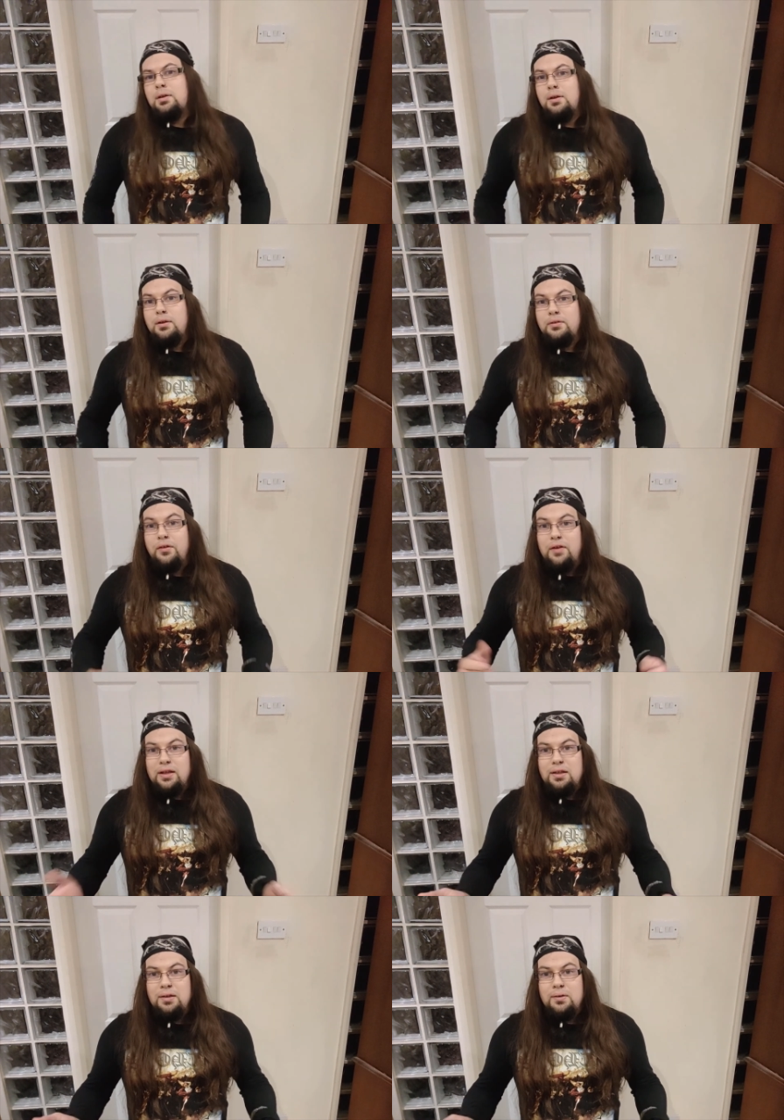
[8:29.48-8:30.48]
So
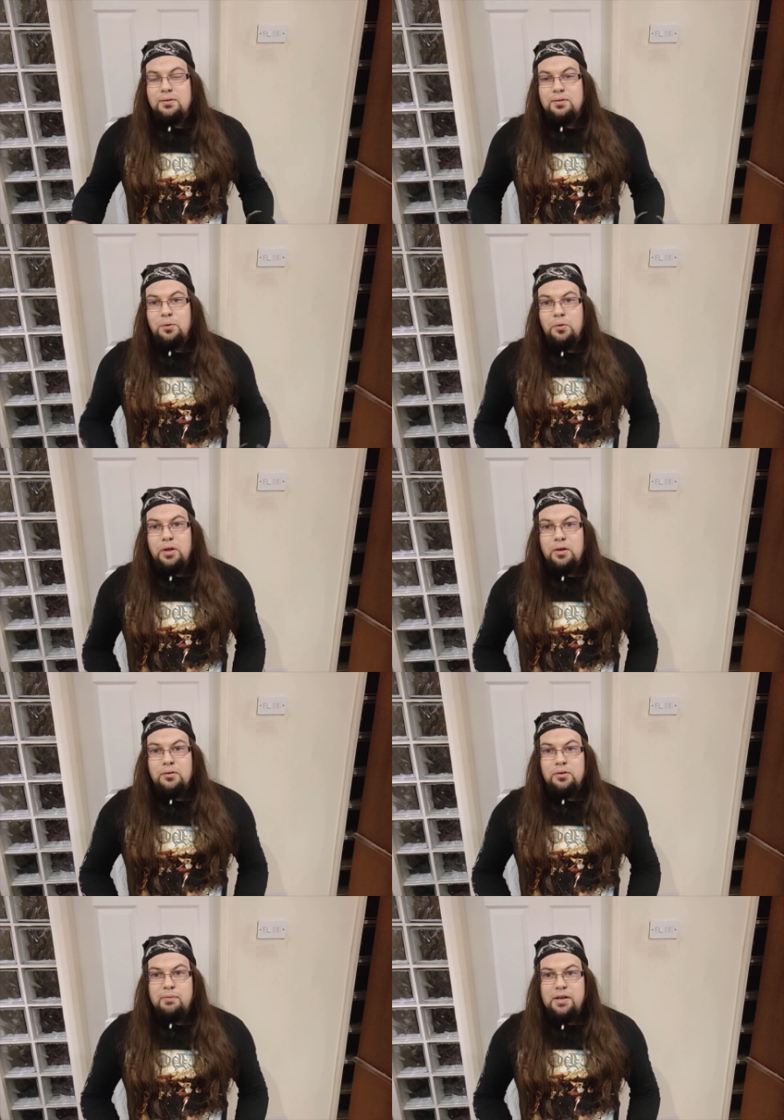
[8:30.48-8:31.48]
thank you to all
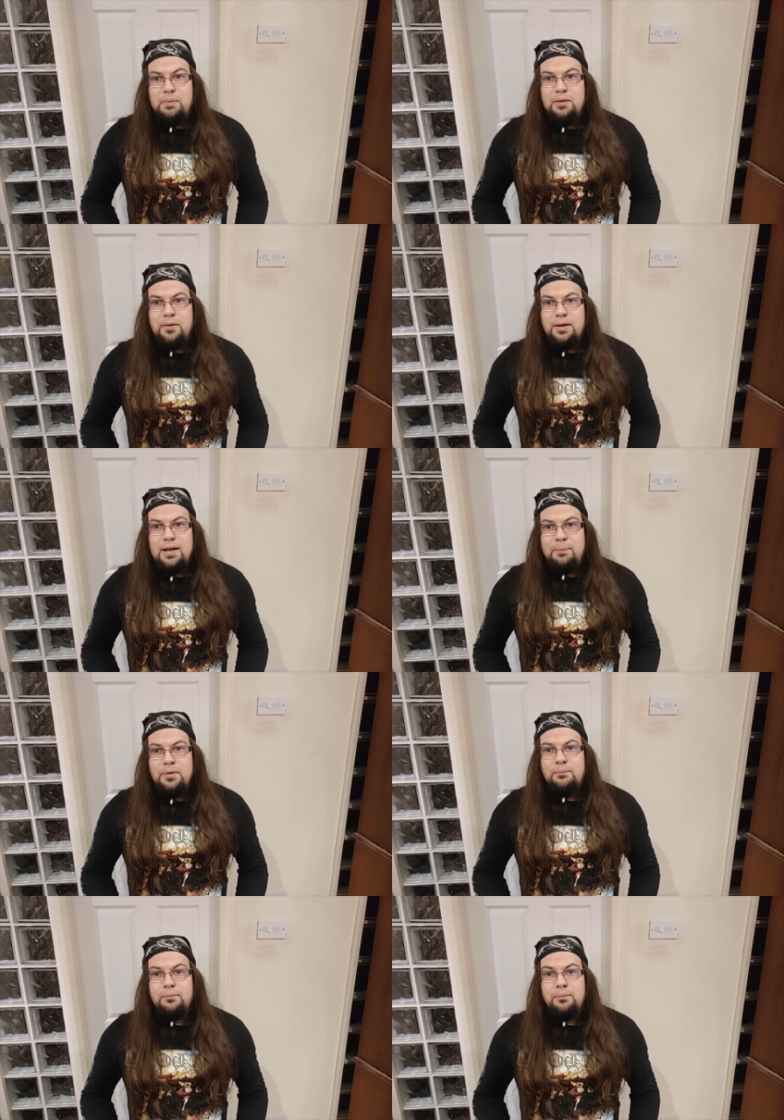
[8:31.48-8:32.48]
those who made P-Rock
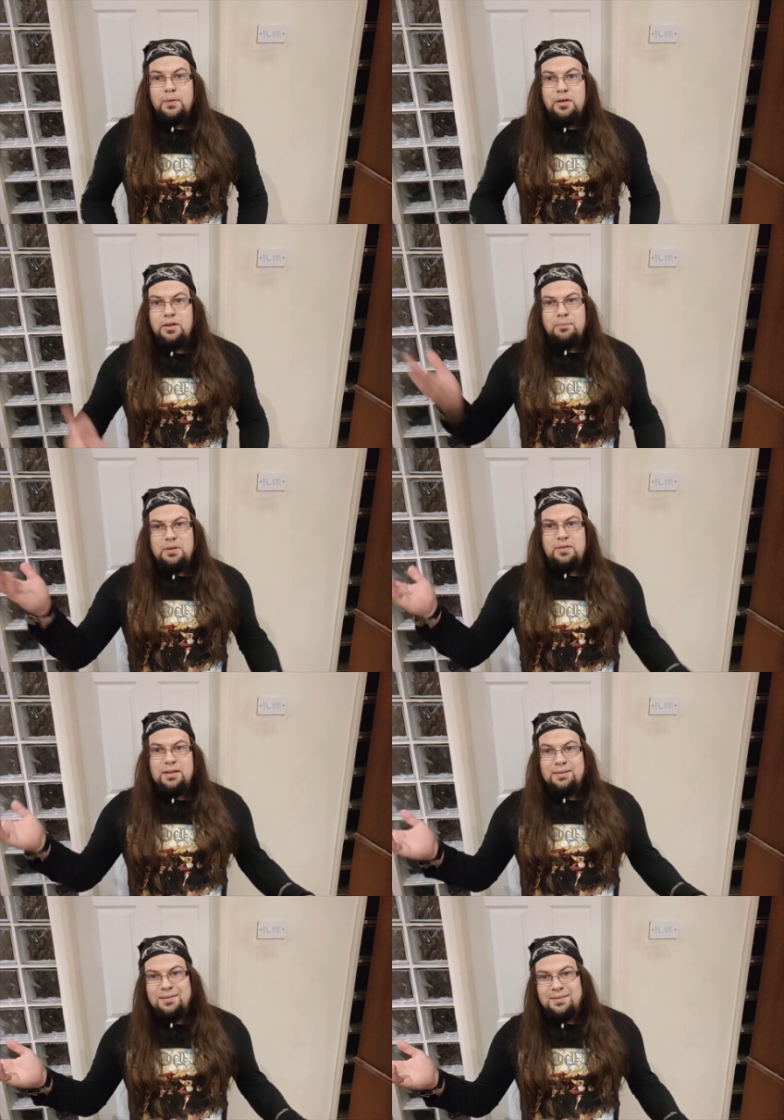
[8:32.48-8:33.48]
happen, and don't be
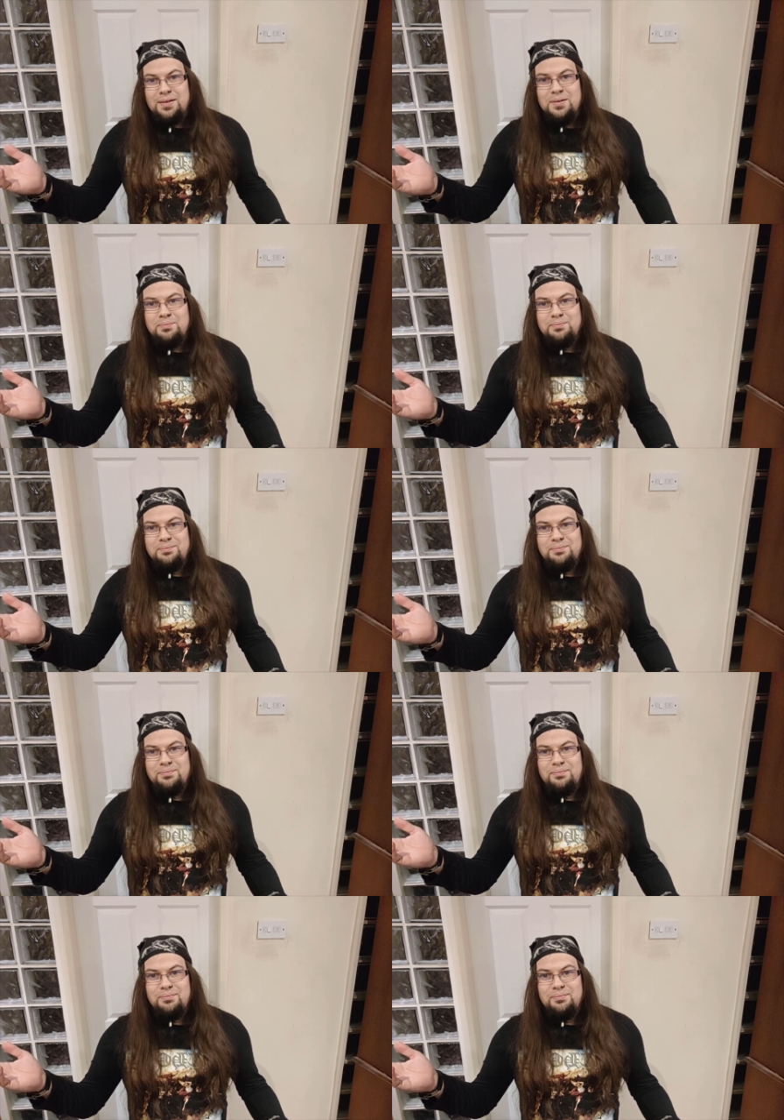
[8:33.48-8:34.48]
sad that it's gone.
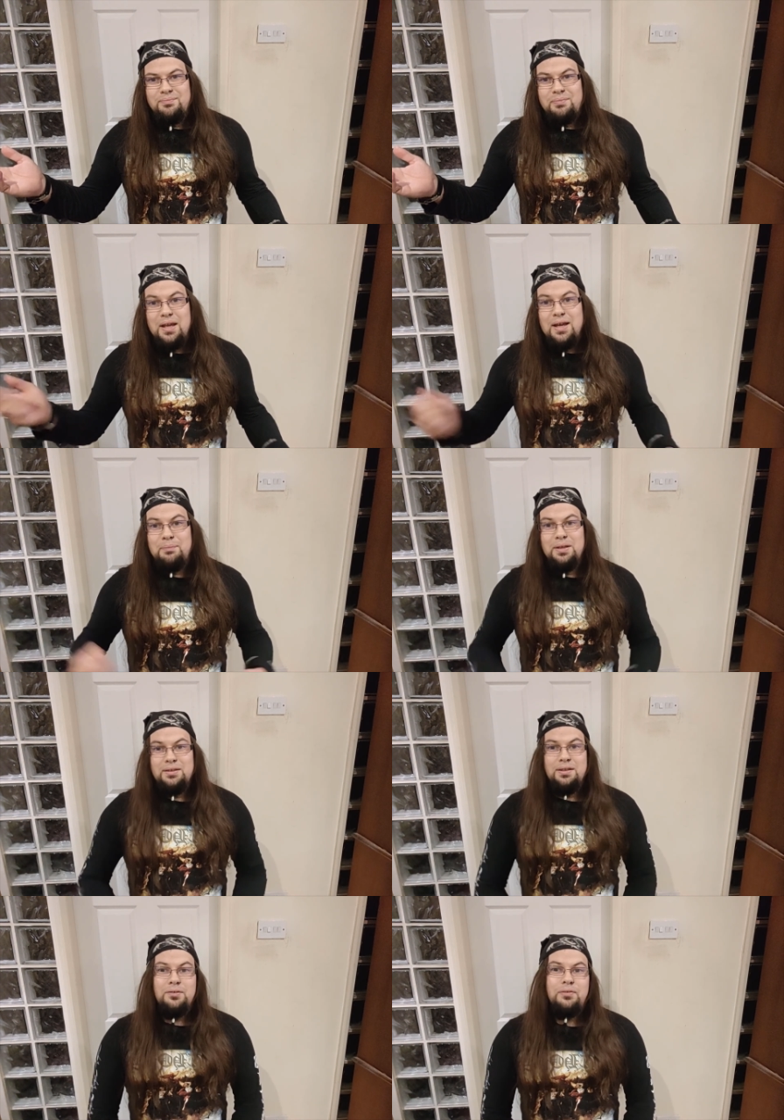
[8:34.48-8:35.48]
Be happy
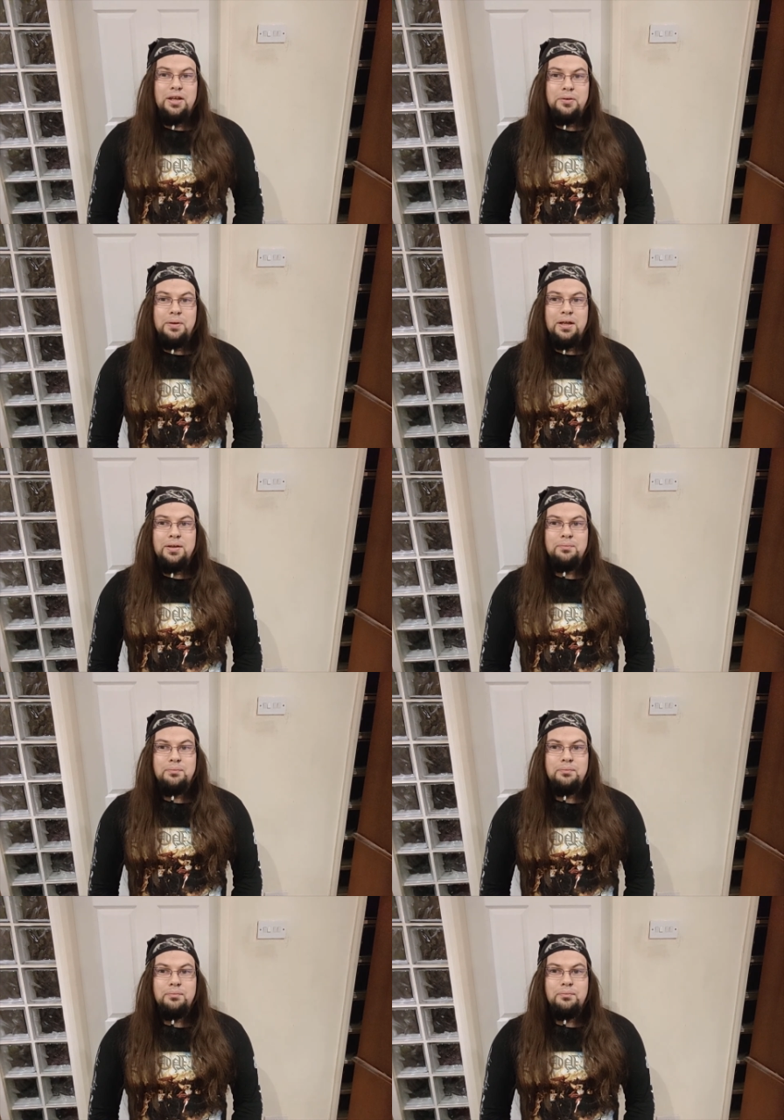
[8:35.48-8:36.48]
it didn't fade away
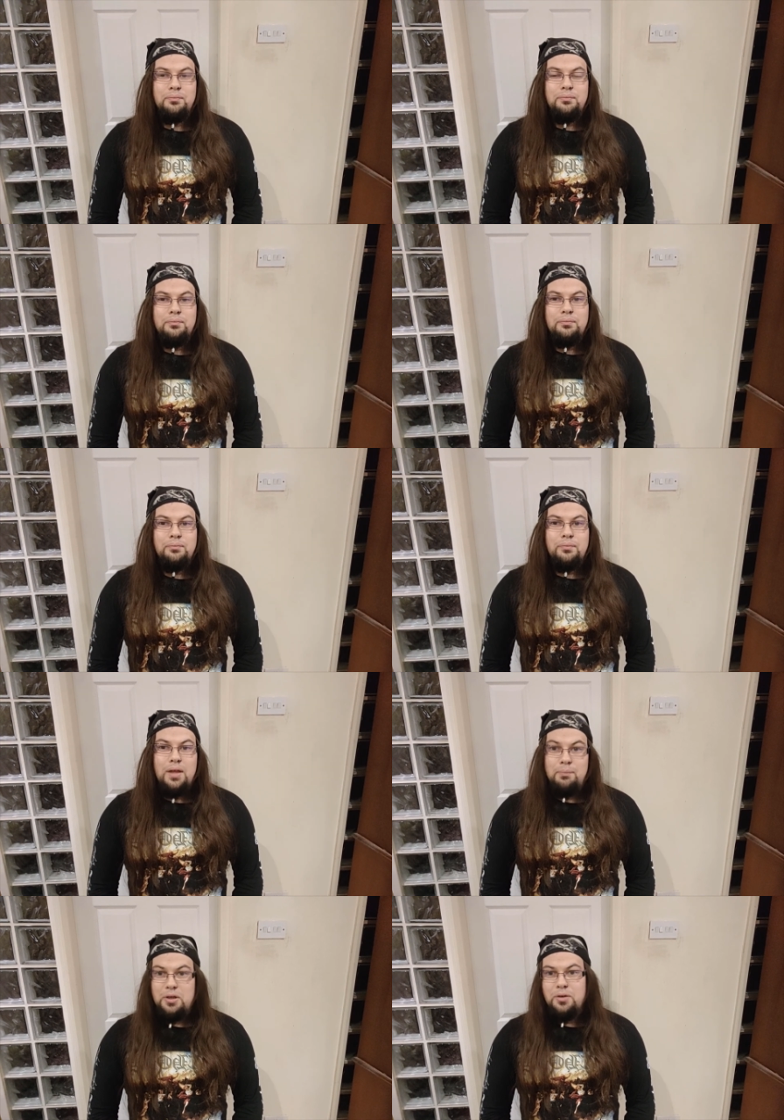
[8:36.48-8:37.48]

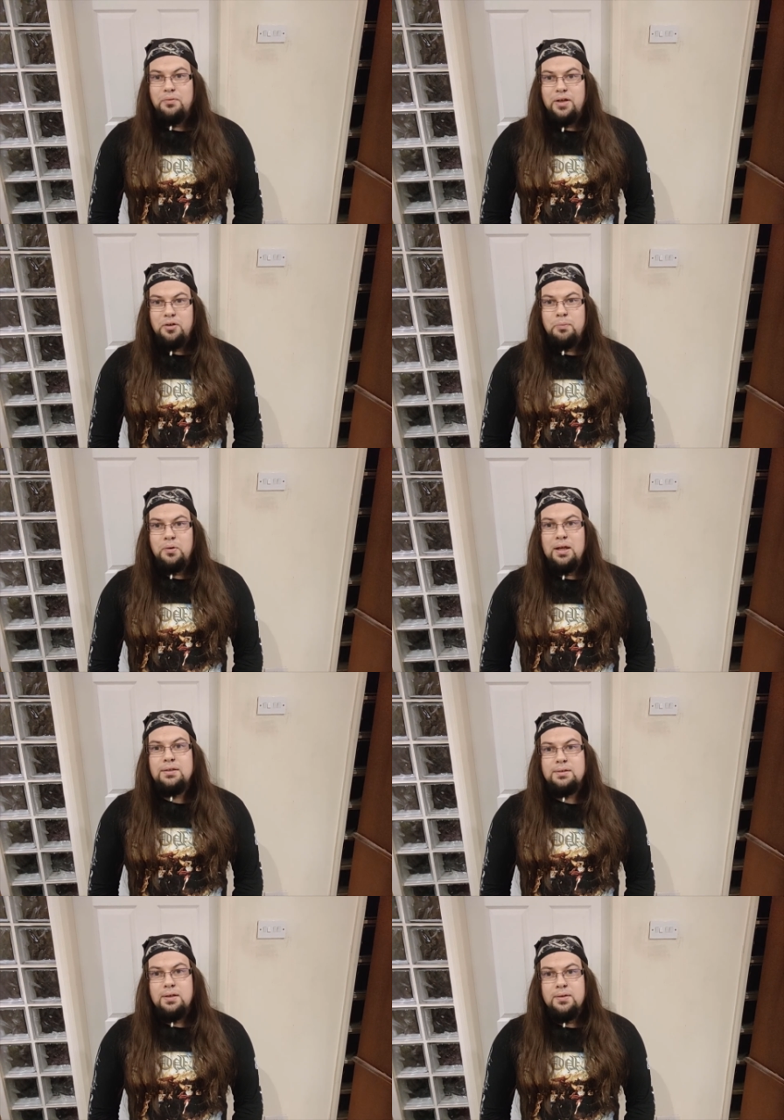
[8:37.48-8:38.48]
and become terrible
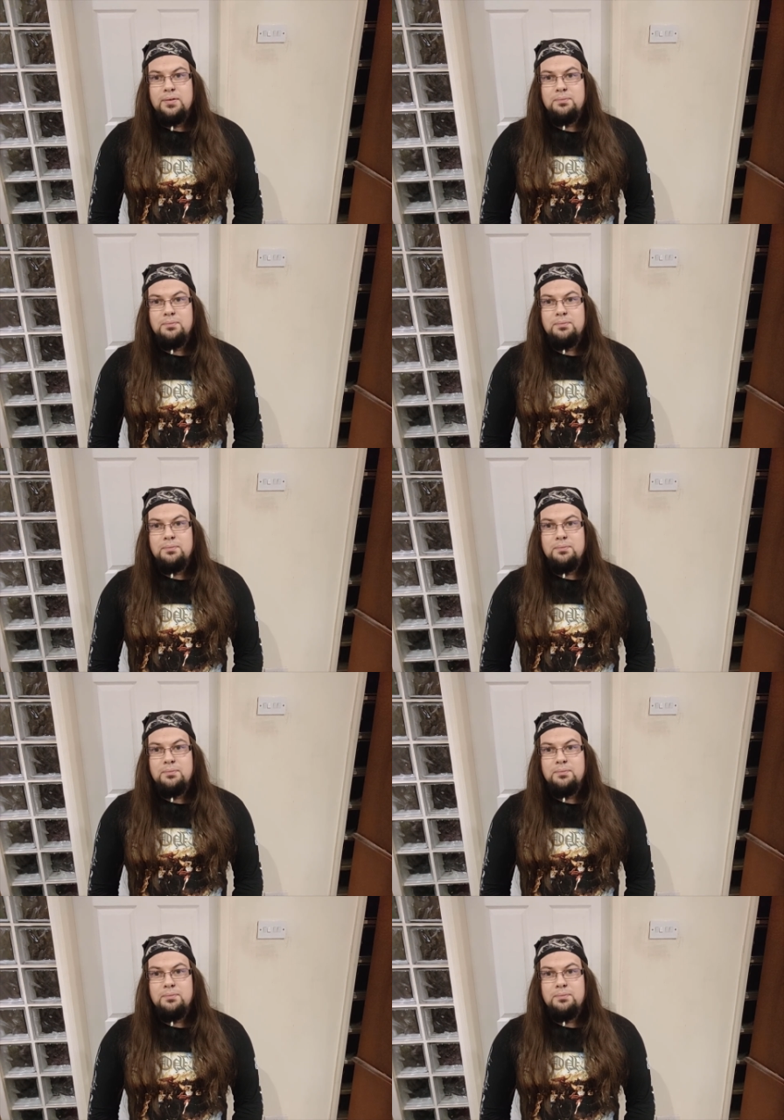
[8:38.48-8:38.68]
like Scuzz.